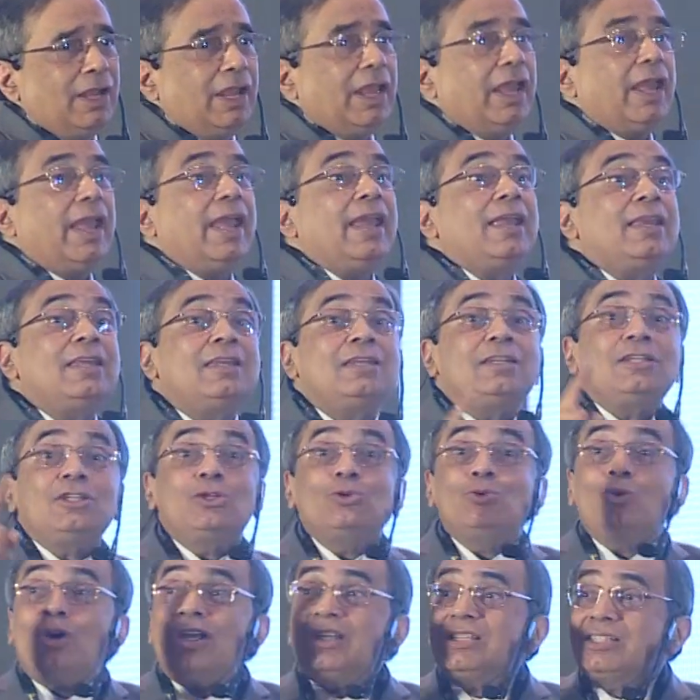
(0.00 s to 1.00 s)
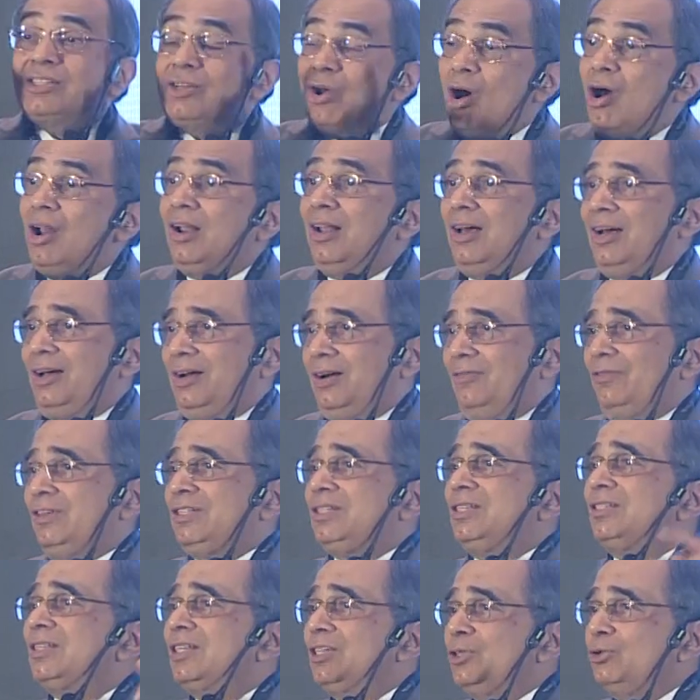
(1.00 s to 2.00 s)
in US dollar,
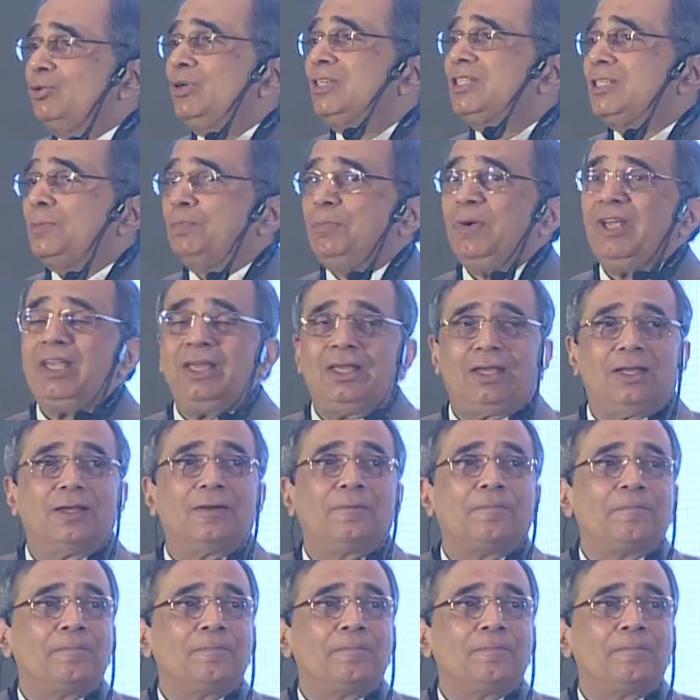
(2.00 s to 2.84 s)
which is a USP.